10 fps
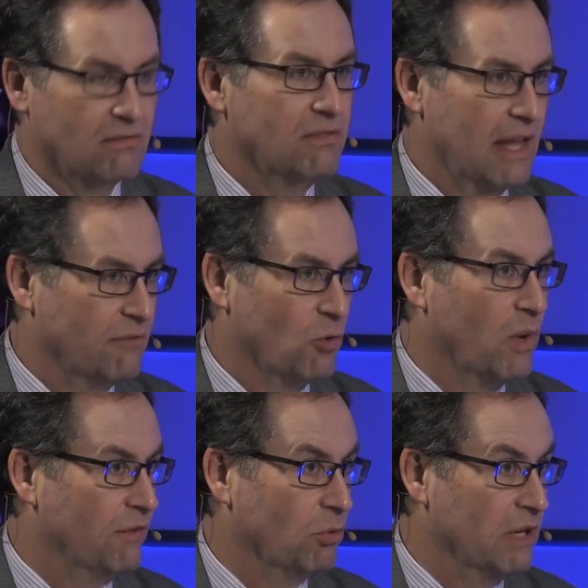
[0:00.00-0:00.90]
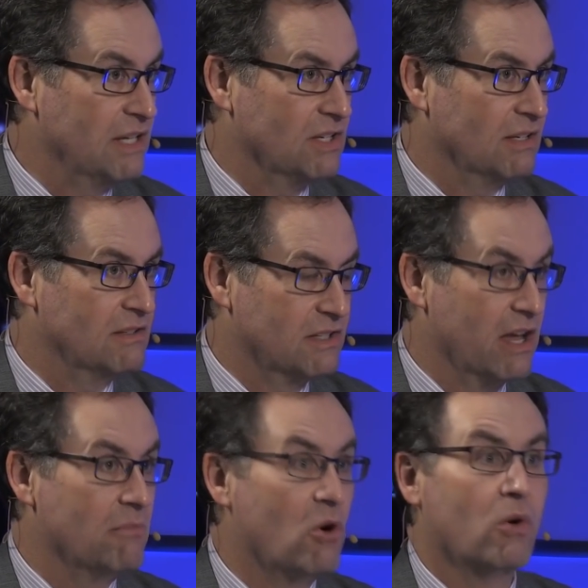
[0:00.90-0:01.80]
then for whatever reason,
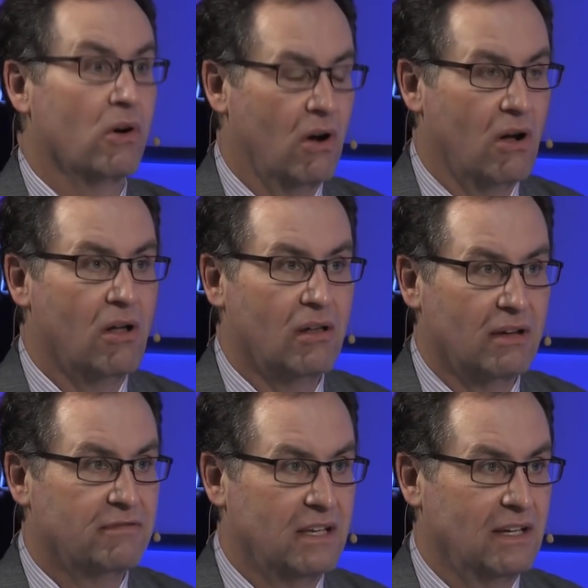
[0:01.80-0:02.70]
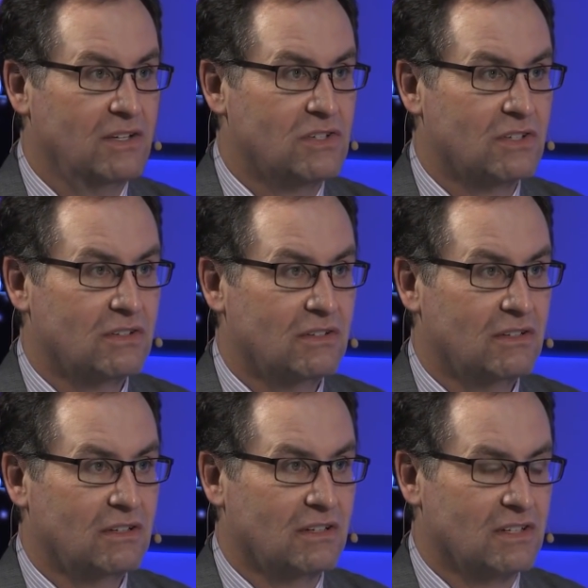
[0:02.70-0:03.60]
some or all of these
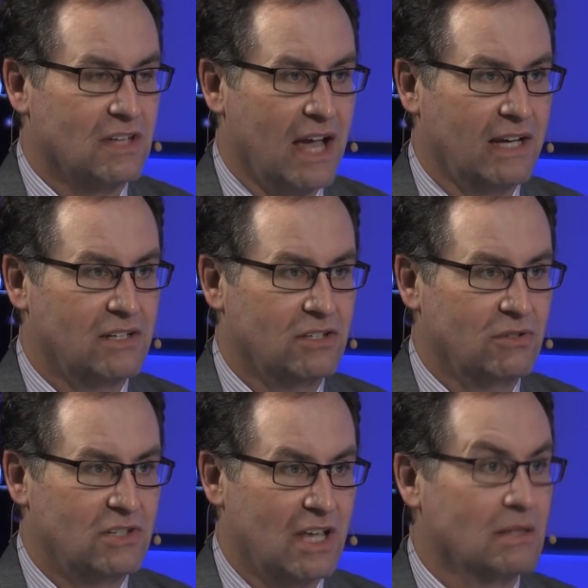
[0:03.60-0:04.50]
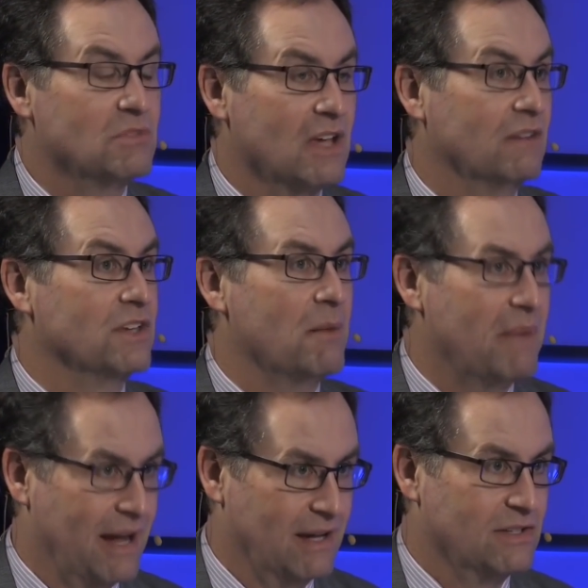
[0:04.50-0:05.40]
decided to set themselves
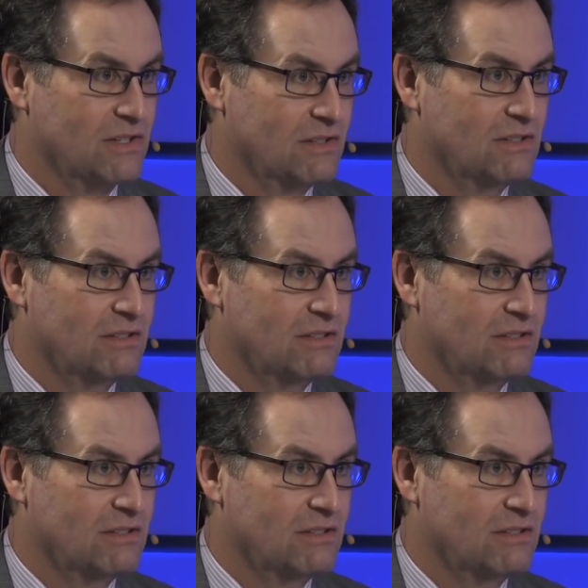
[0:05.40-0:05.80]
up as